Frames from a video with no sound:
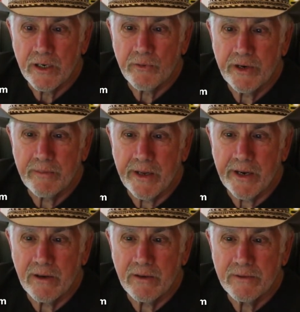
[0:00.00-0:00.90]
Green
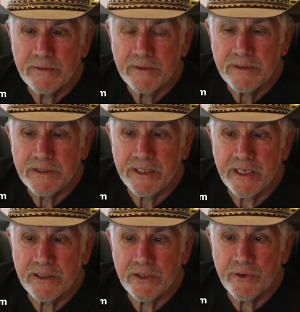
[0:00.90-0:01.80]
Mantle,
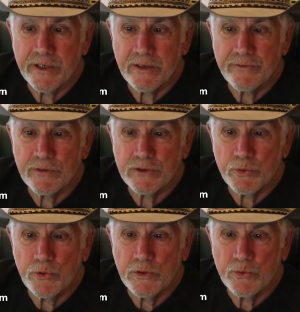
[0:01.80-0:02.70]
set during the
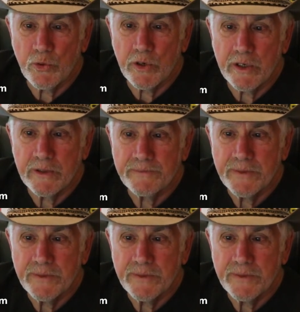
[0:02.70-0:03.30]
First World War.